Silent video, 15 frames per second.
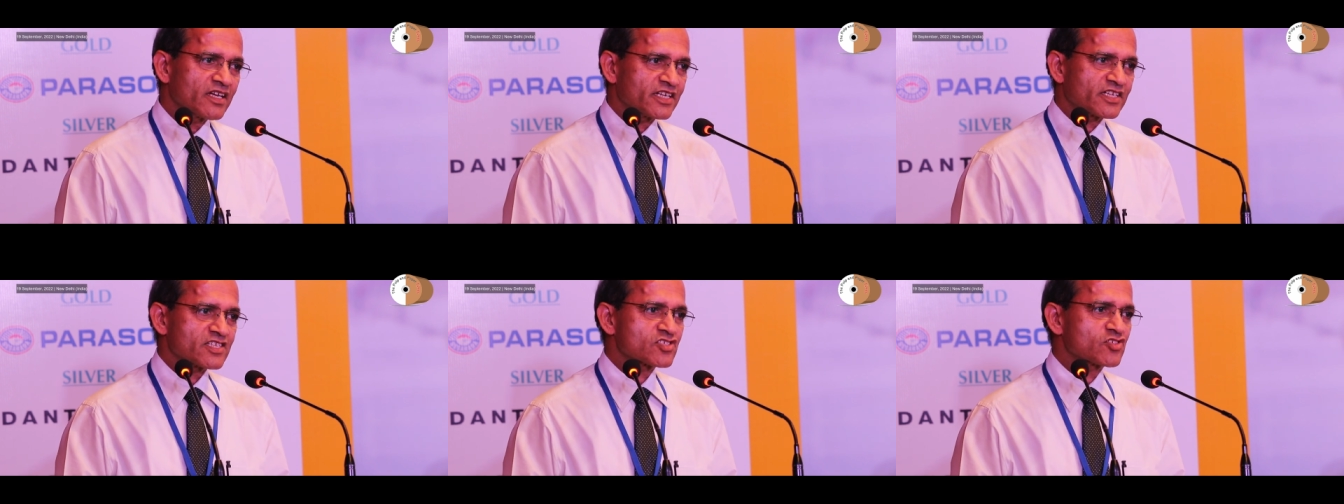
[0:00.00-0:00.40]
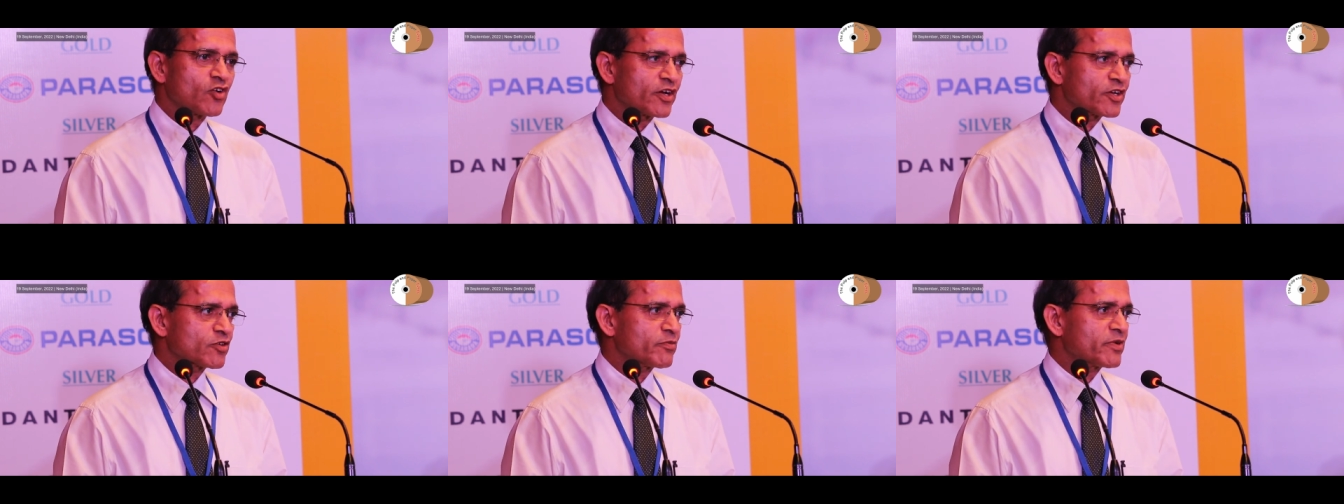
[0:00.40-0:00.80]
it is
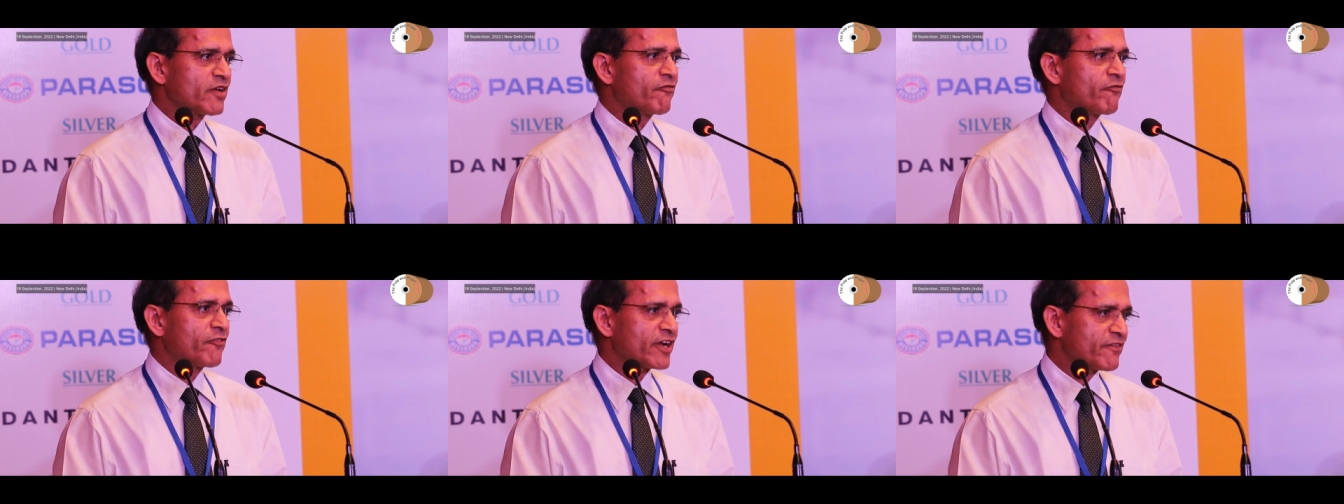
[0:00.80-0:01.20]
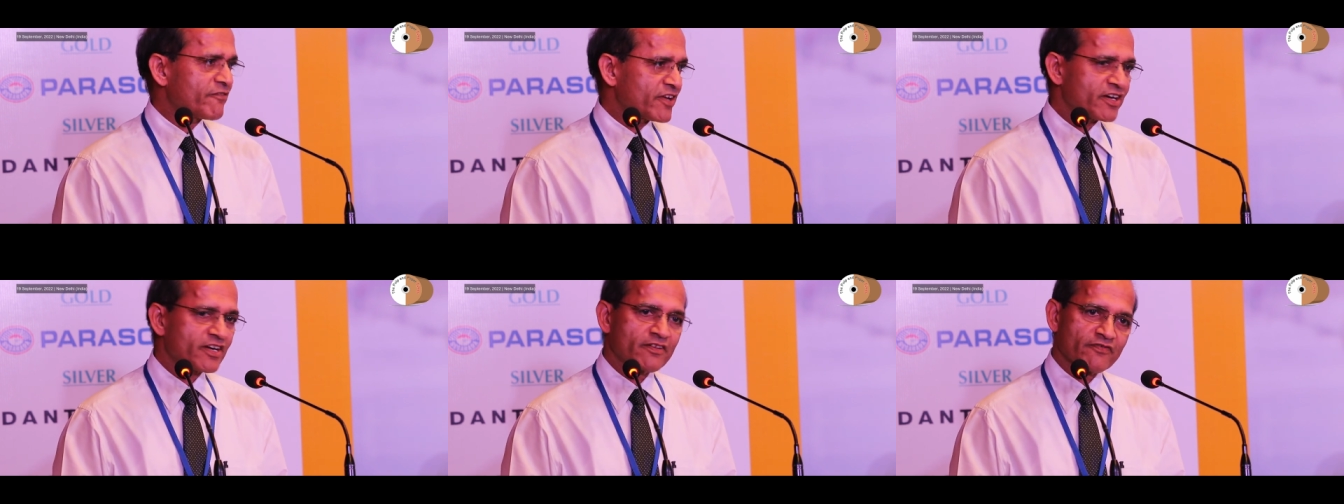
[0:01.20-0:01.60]
going to be a very,
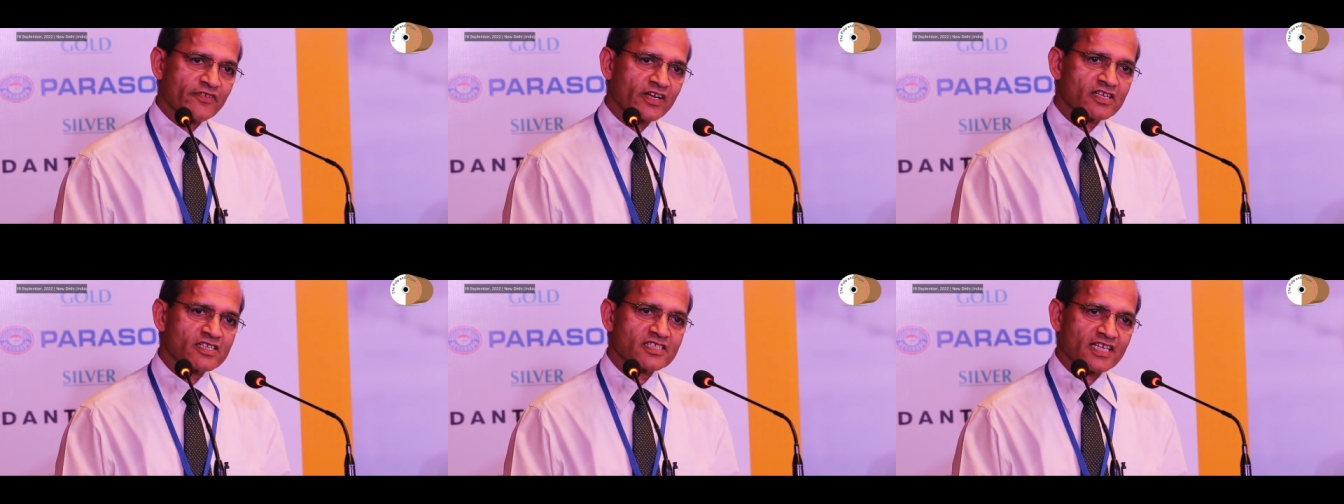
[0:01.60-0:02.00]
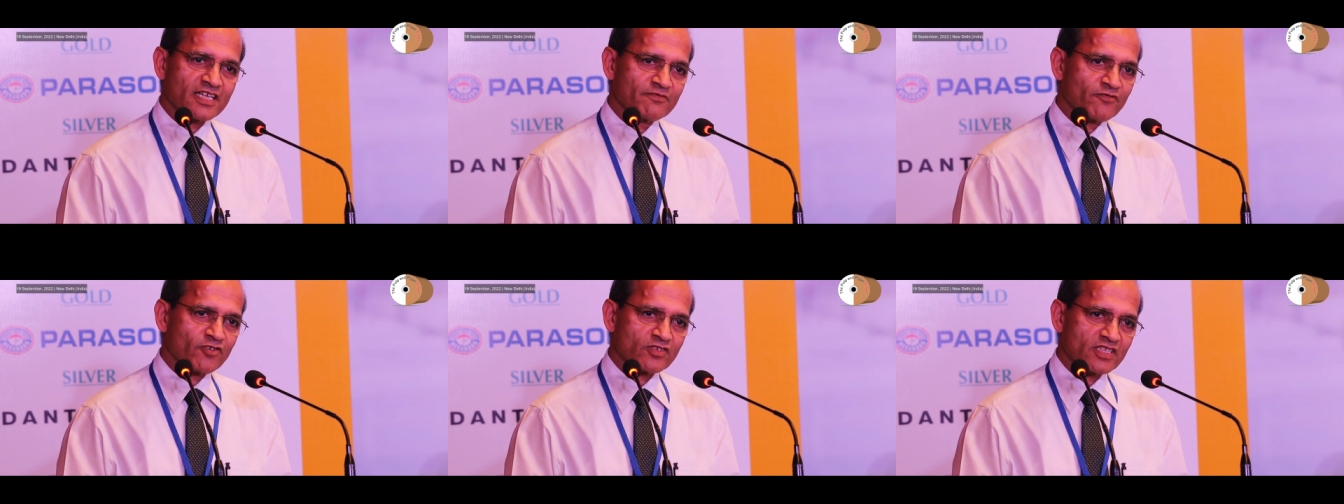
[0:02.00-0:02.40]
very difficult
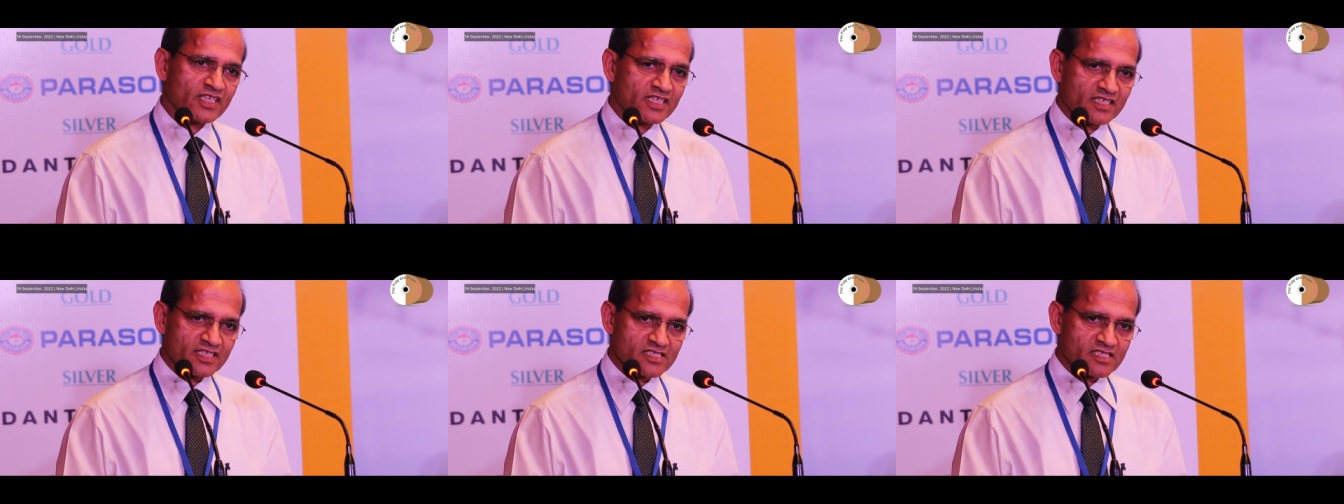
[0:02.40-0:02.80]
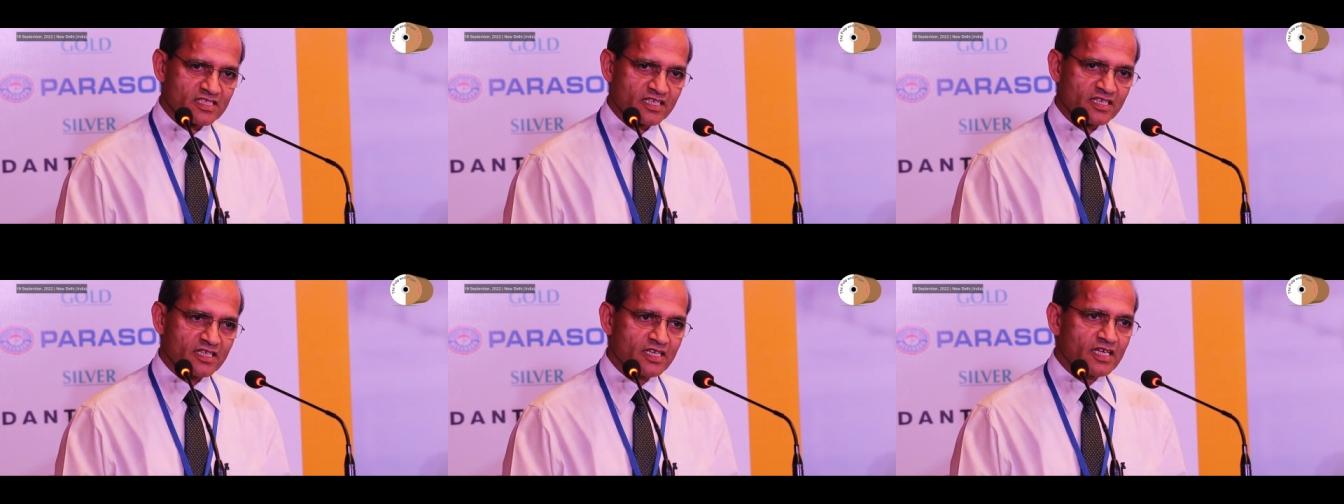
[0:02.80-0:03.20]
time for the
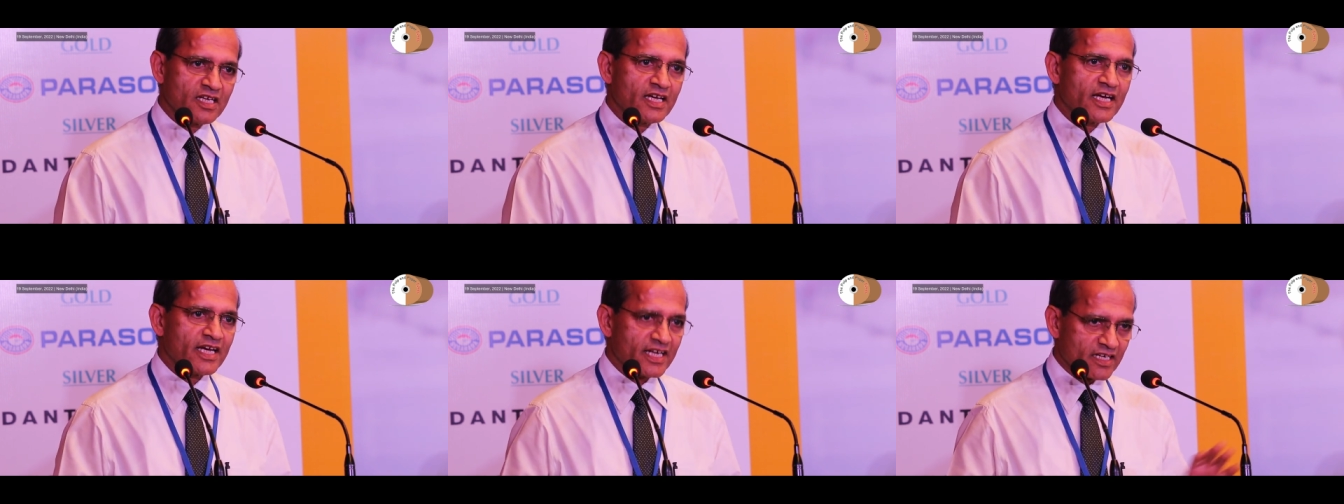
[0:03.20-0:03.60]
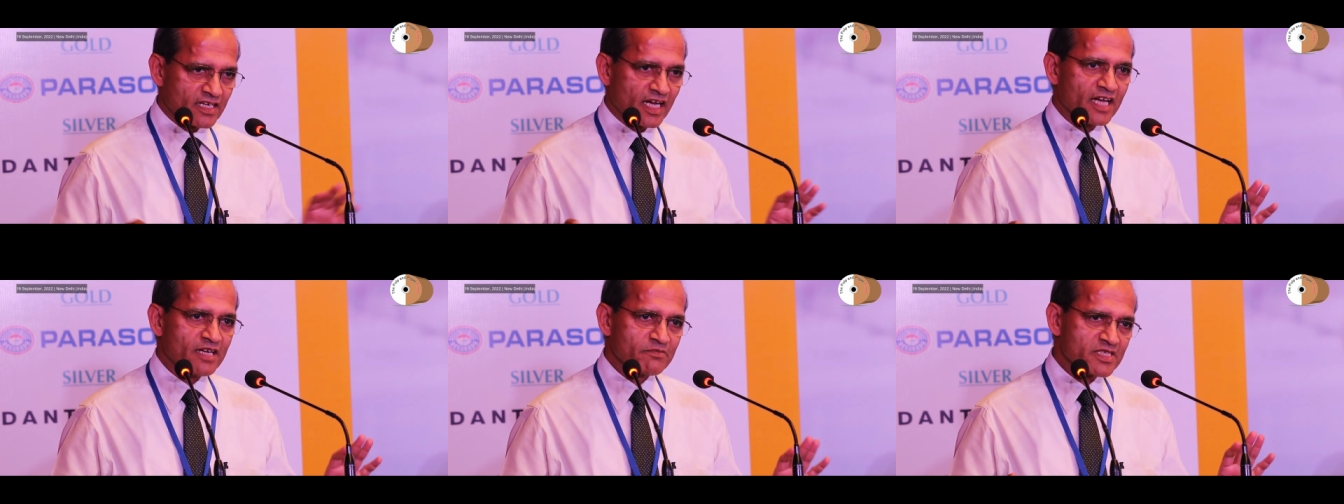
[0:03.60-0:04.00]
industry.
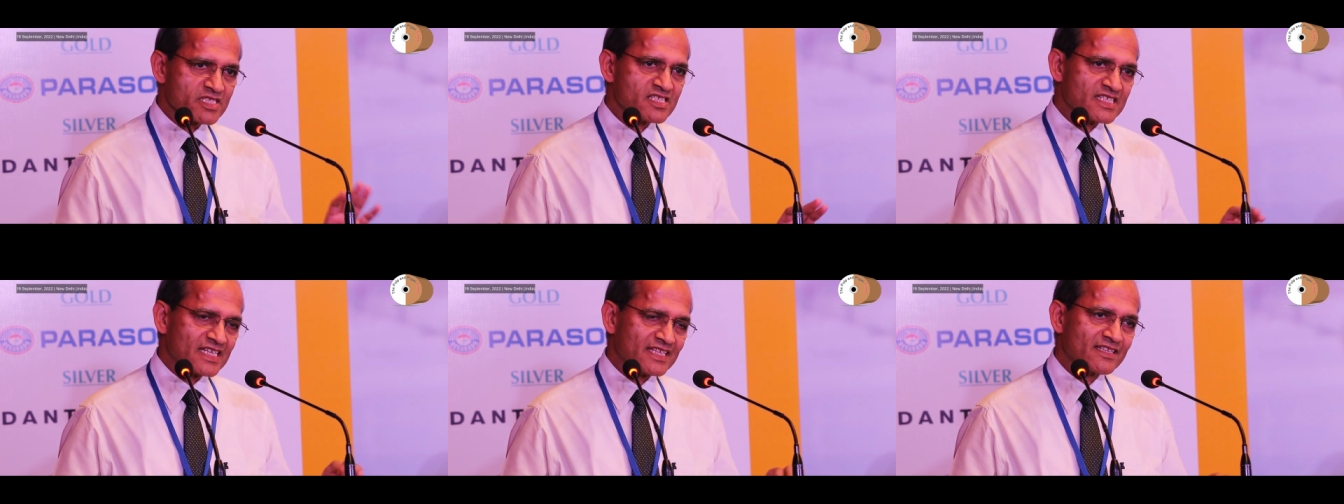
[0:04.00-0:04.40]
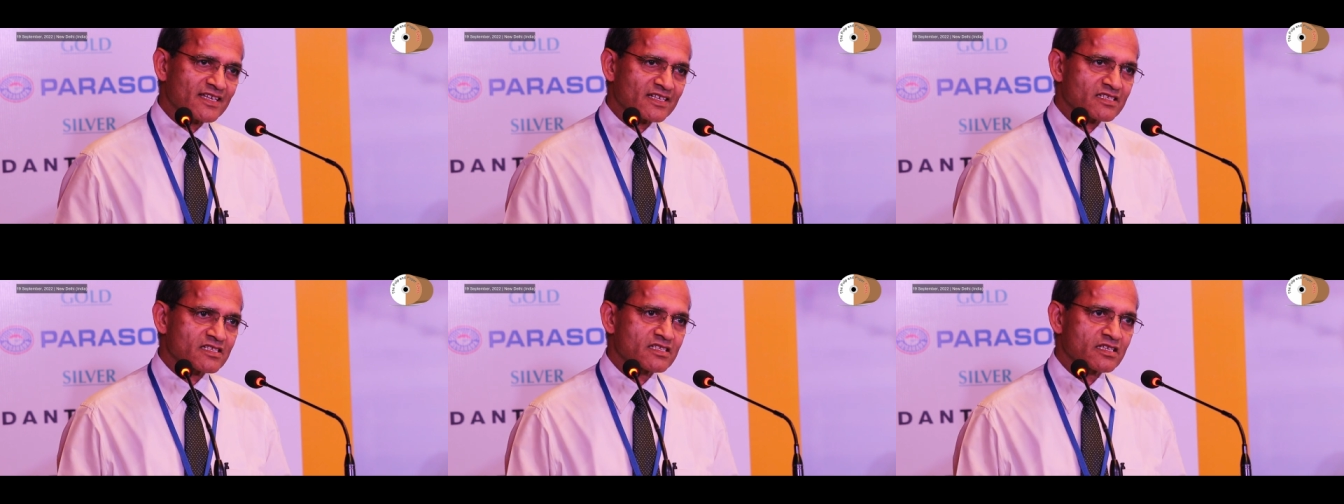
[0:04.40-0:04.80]
And I must say
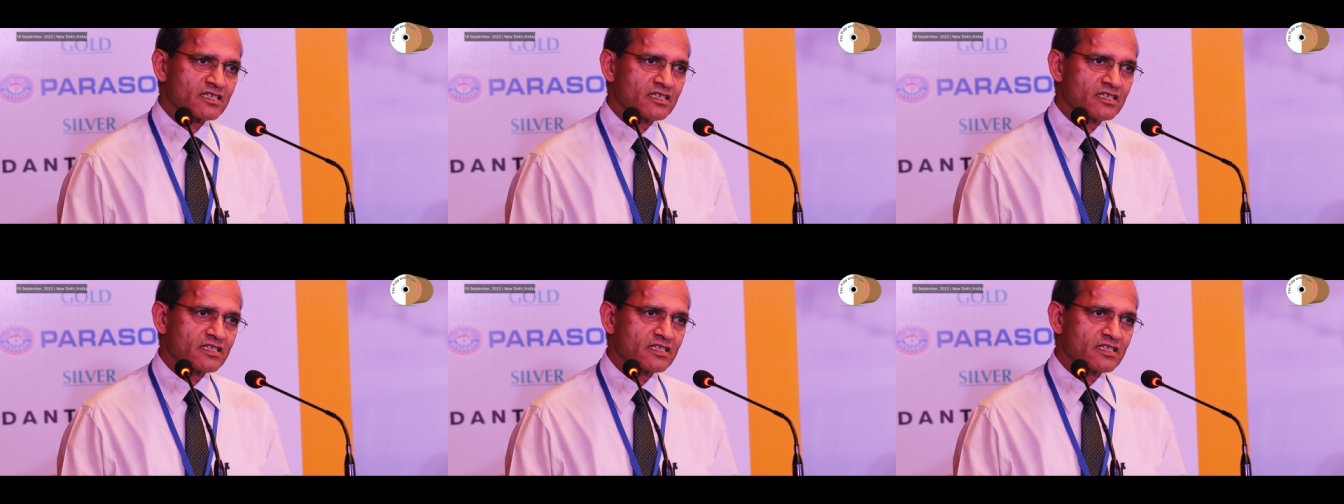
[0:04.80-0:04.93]
that